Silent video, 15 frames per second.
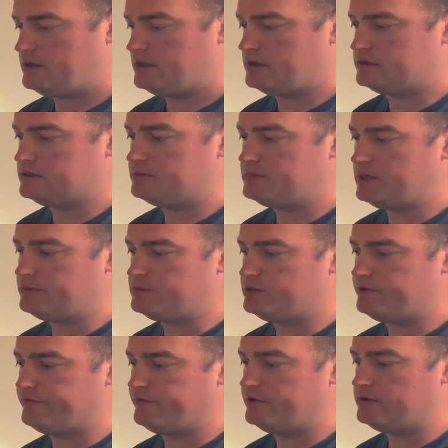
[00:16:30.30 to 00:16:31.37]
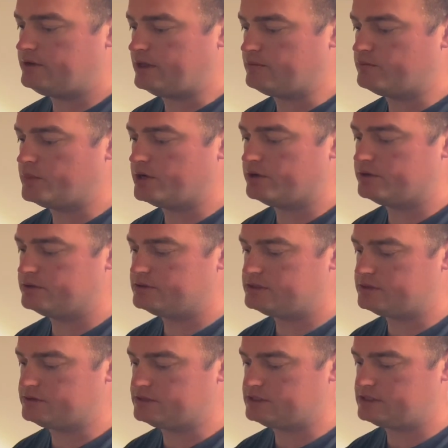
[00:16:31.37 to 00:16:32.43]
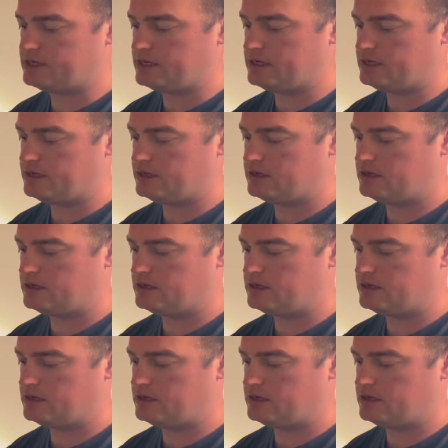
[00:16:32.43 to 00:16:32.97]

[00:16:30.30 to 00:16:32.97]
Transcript: And sometimes you can feel like burrs on the side.